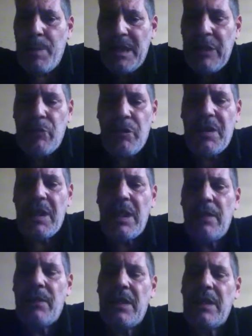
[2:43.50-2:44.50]
please
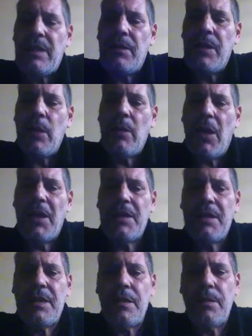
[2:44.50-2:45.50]
receive these few
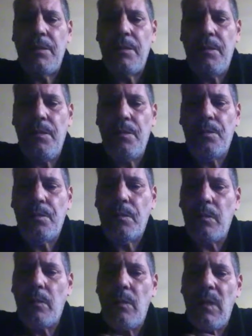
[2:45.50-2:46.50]
lines
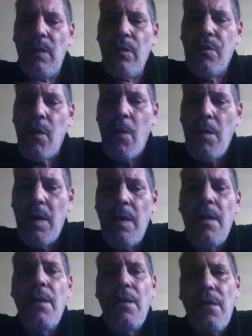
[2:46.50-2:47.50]
from
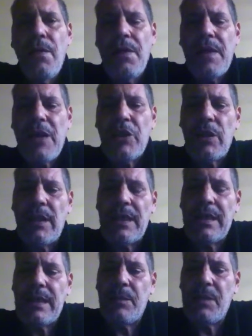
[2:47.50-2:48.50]
"The
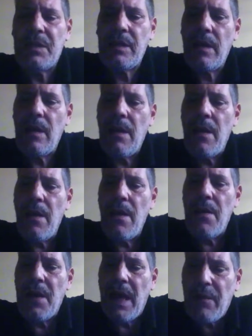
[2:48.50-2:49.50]
Nationalisms
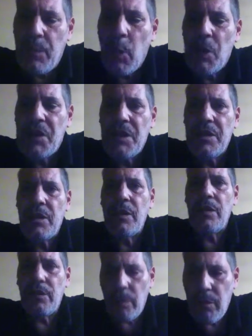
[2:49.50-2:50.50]
That Have Poisoned
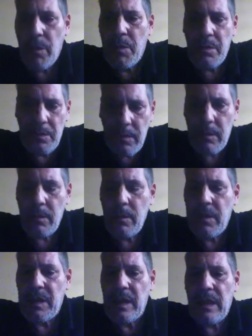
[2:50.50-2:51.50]
Europe."
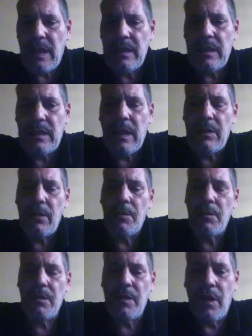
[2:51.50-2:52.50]
We say that is the title.
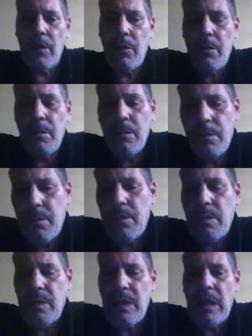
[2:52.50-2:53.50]
So,
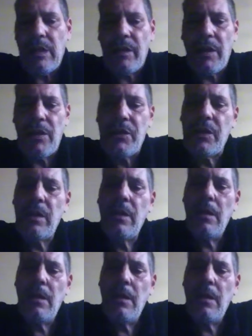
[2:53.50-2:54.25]
here it goes.